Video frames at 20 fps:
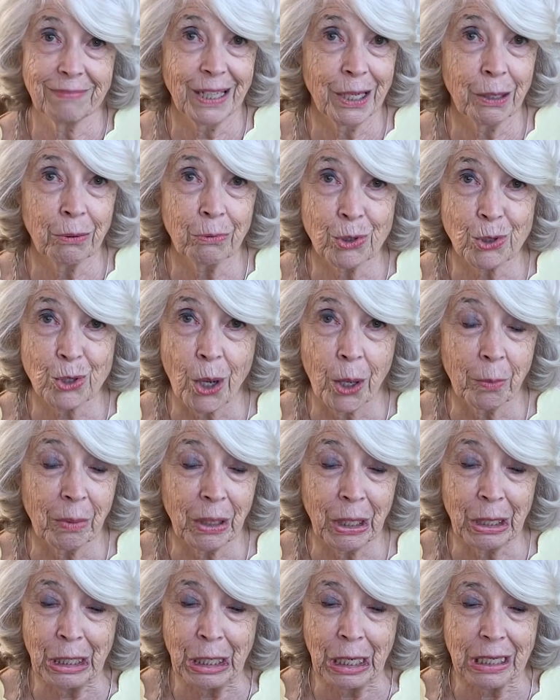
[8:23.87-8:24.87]
It was gone
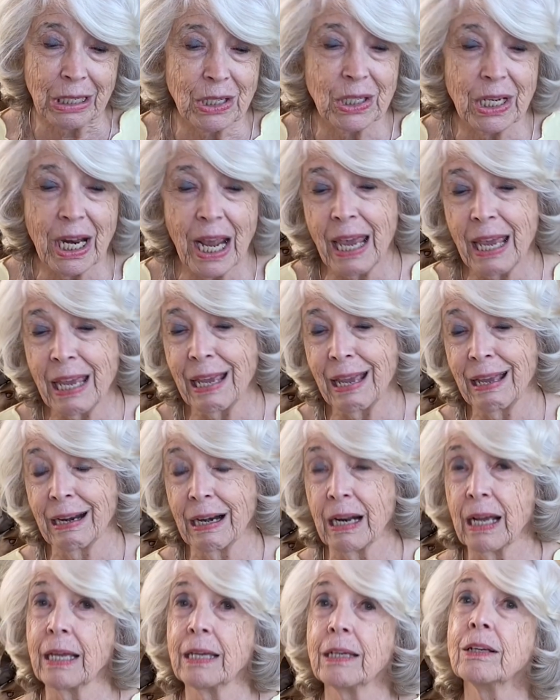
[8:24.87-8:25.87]
by the next day, and
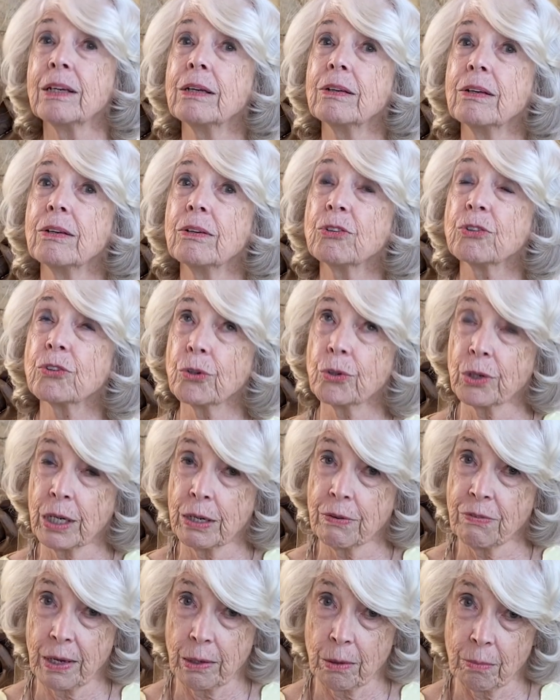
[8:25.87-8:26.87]
I
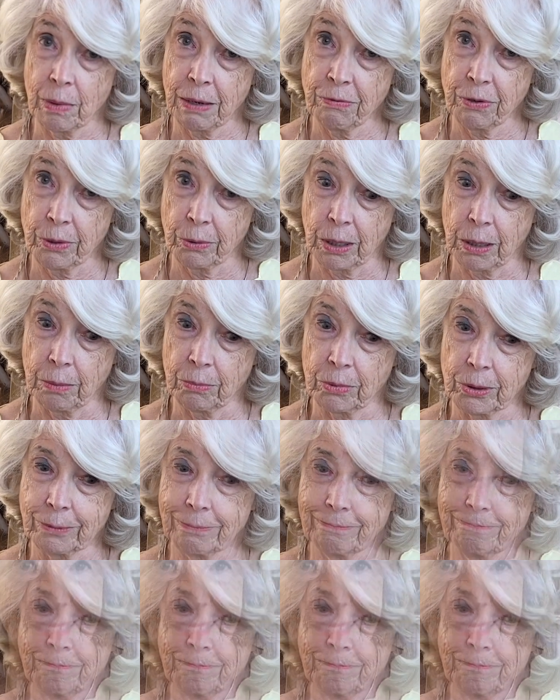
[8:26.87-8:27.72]
certainly found my phone number.